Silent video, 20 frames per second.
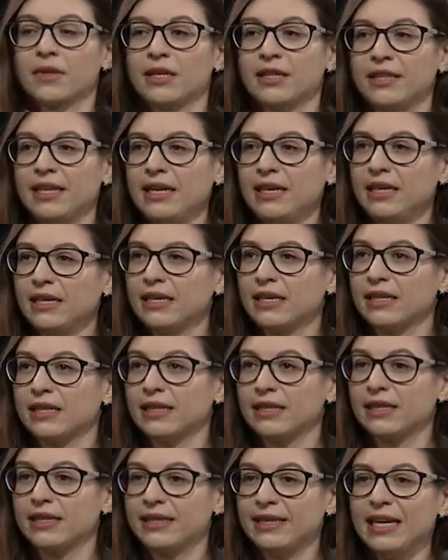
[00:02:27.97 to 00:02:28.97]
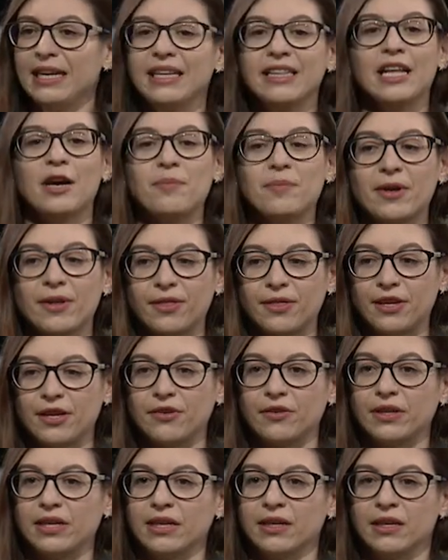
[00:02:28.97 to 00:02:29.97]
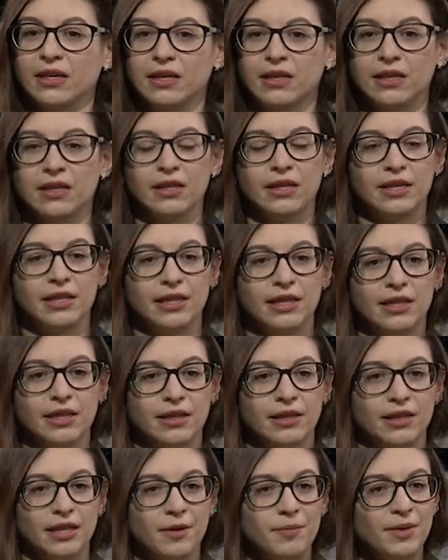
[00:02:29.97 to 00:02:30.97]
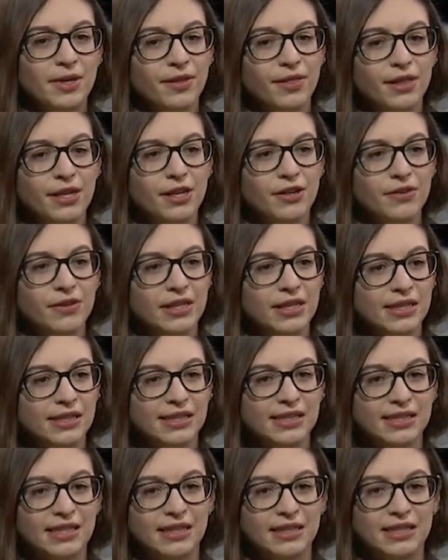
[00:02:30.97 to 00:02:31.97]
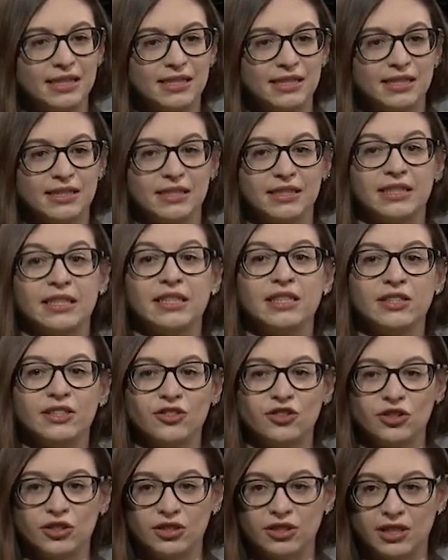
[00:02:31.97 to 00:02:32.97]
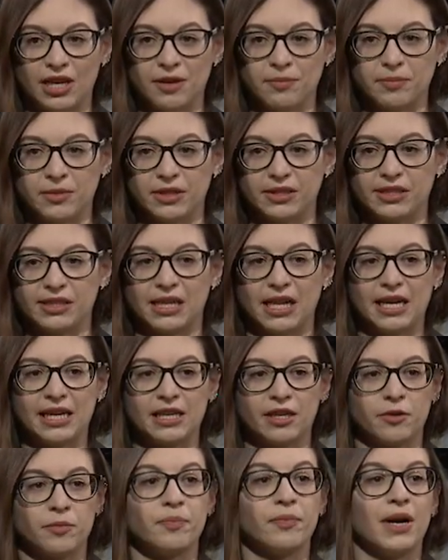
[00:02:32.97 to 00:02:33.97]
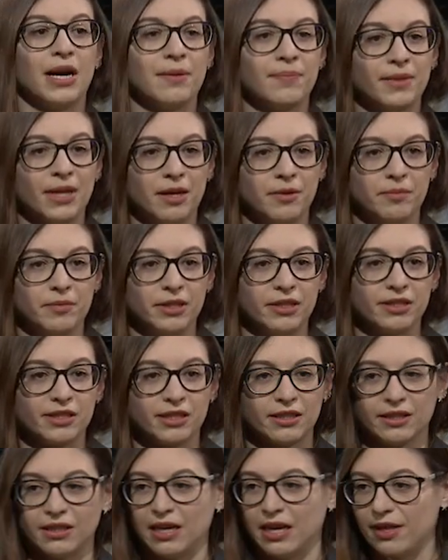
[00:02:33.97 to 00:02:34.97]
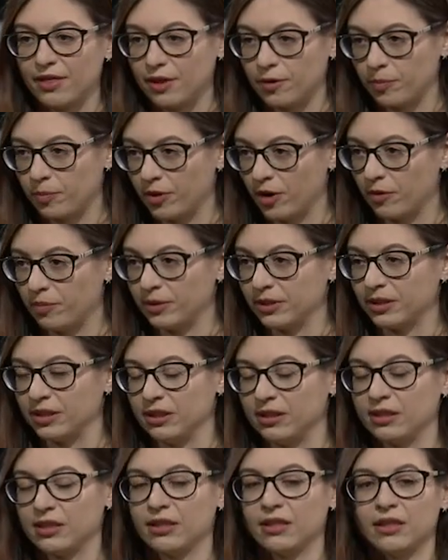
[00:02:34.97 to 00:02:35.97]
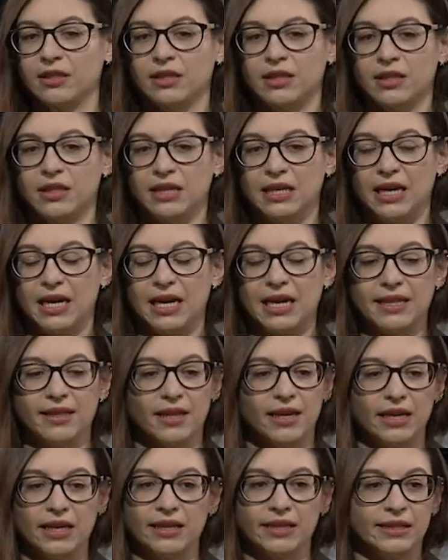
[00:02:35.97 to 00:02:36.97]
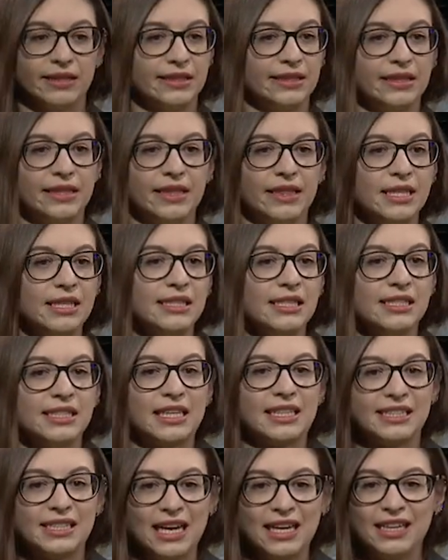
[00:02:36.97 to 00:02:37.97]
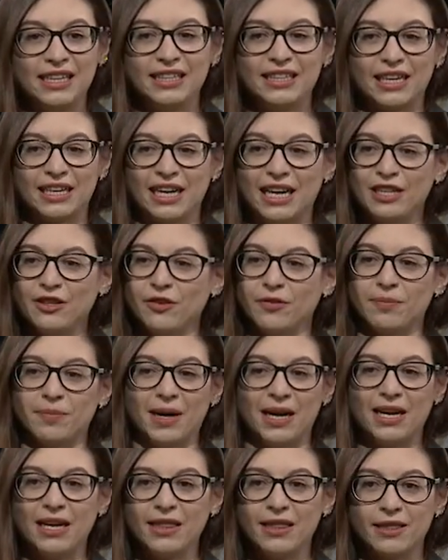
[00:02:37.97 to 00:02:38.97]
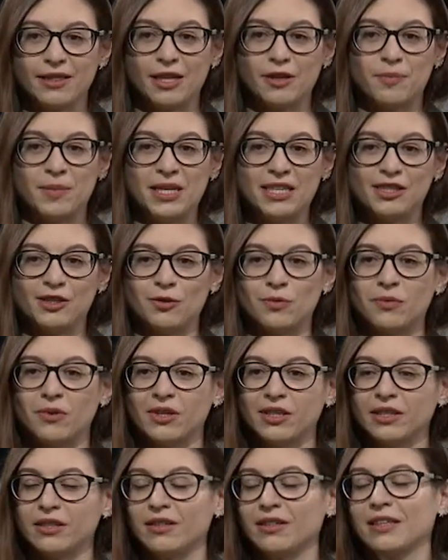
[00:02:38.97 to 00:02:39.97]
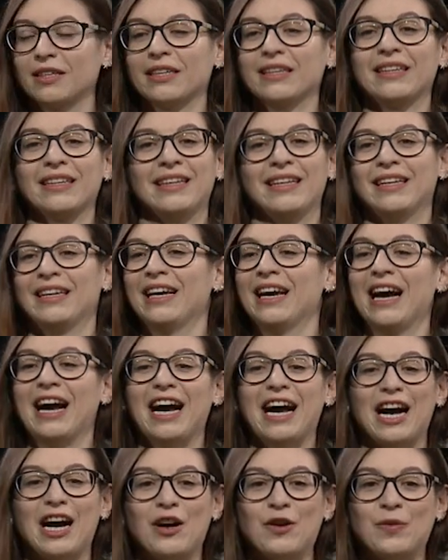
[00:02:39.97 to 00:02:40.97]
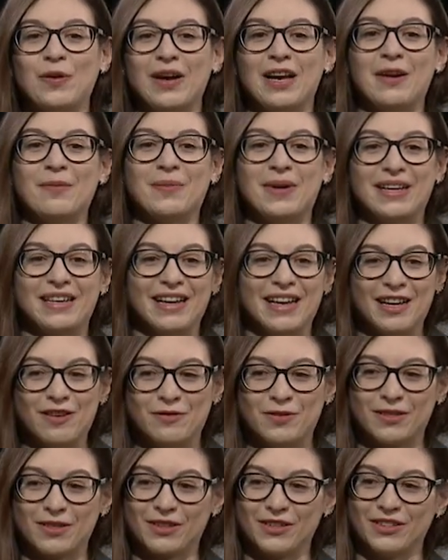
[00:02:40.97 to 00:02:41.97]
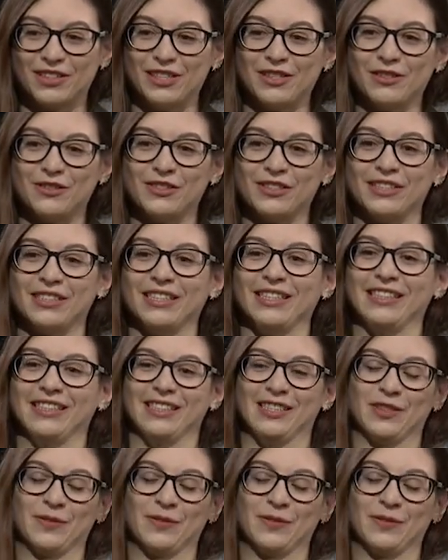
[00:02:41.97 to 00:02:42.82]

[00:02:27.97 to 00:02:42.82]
Take, take number theory. Number theory studies the integer numbers, like prime numbers, and their properties. And this is exactly the kind of math that makes you wonder, how am I ever going to use this?